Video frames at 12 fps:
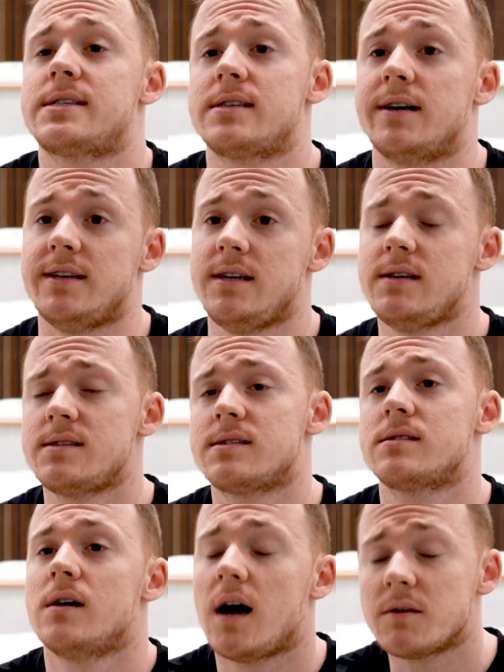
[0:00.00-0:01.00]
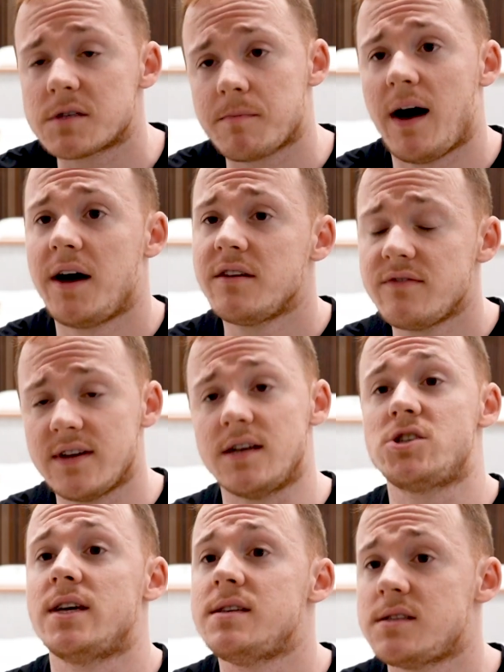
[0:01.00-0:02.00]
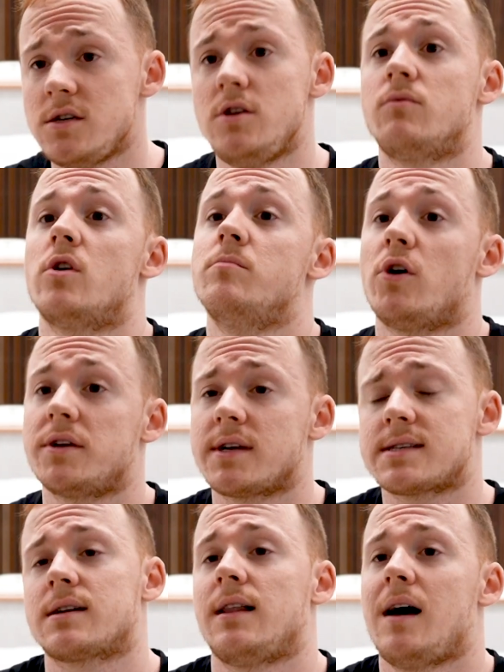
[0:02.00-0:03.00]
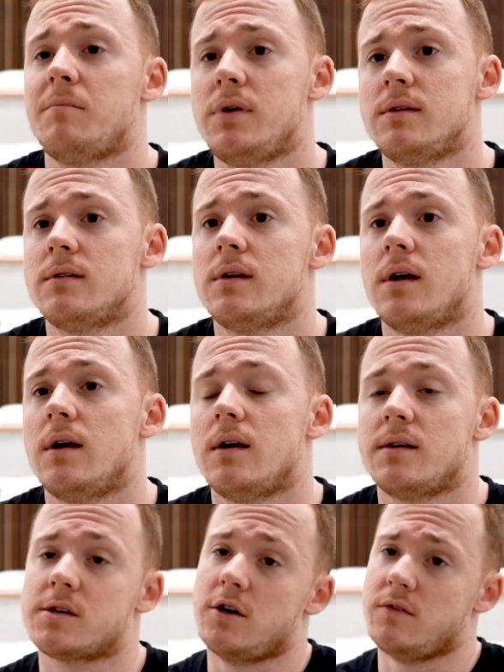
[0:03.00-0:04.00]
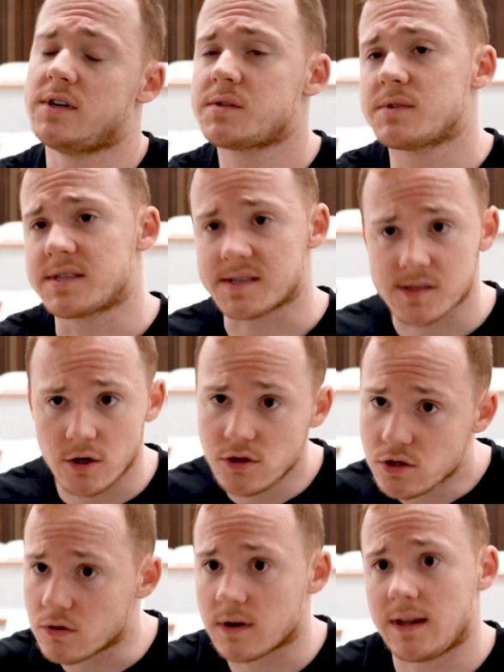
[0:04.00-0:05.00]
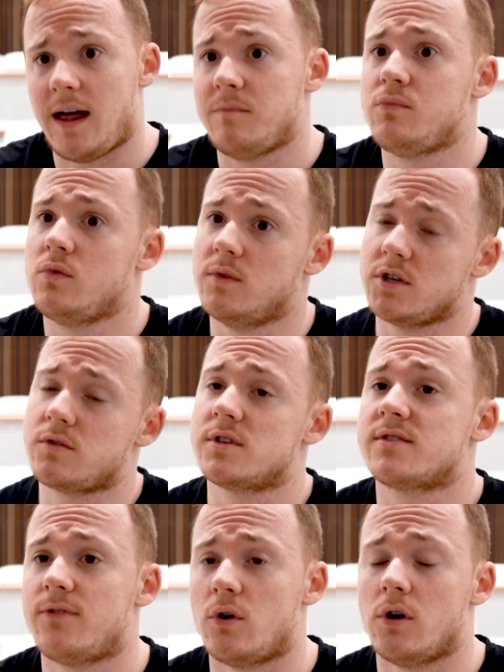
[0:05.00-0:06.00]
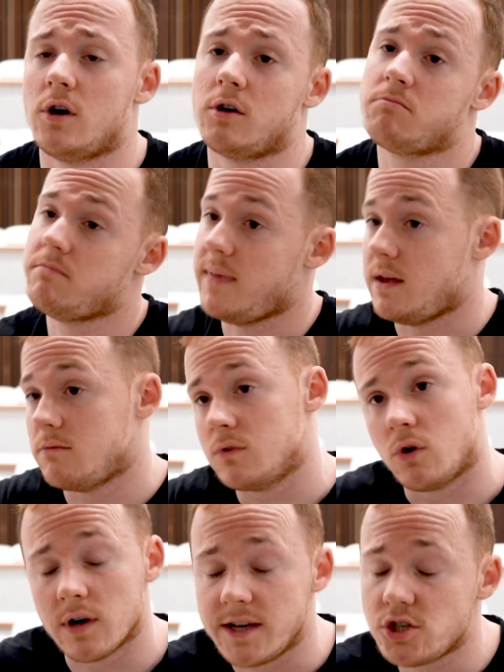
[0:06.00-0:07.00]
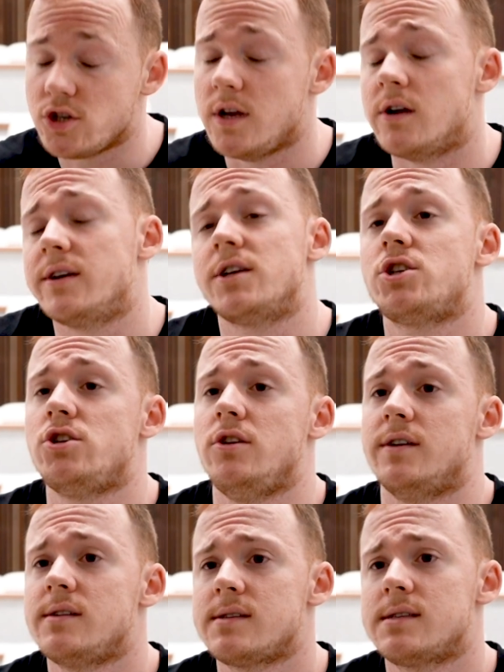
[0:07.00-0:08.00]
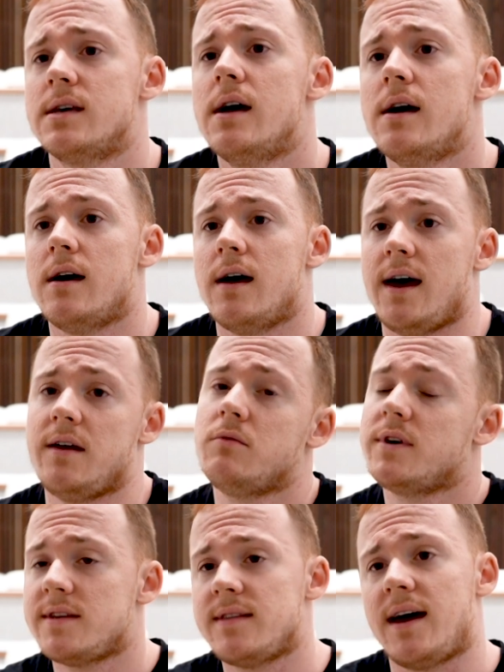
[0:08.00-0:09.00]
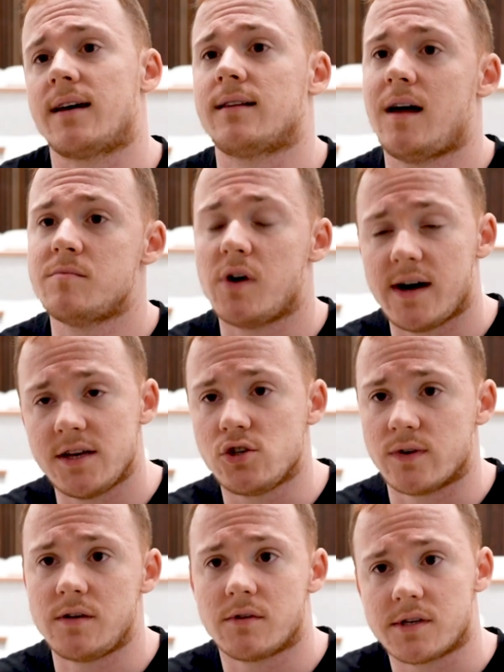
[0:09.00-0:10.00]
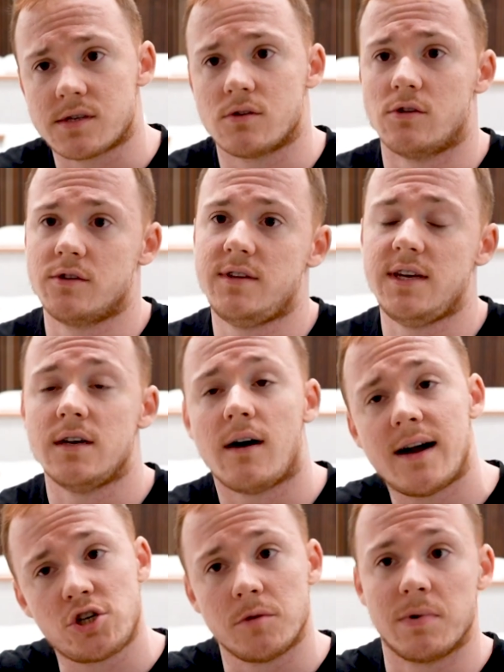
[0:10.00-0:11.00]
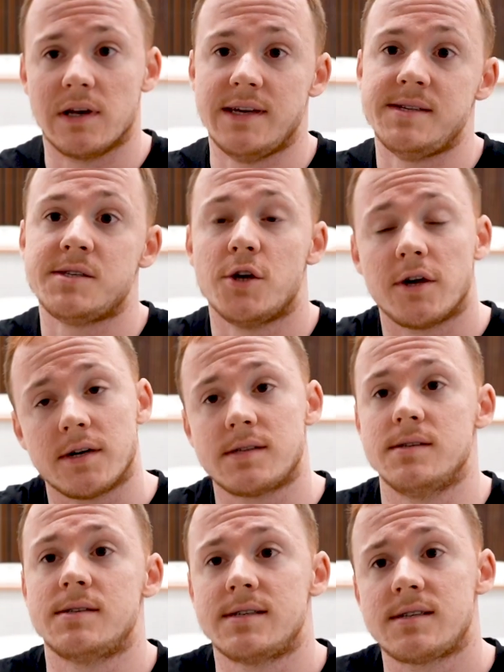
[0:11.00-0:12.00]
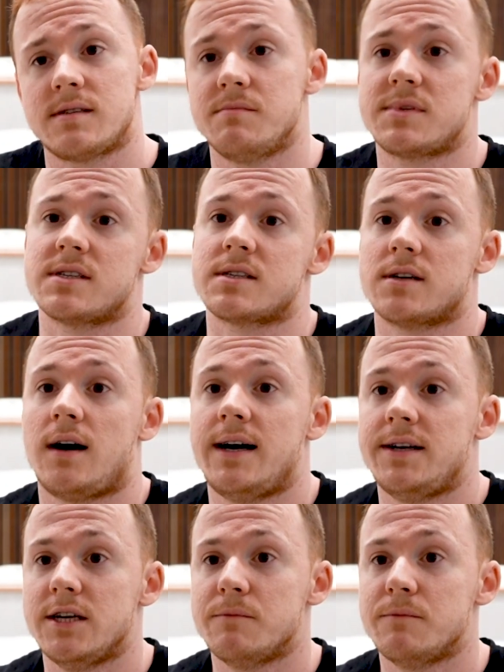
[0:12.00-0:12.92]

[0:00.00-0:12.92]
studies, I was part of the JCU Robotics Club. So this was a social club which was for all engineering students. And within that club, I joined what is called the Ieee Circuits and Systems Society.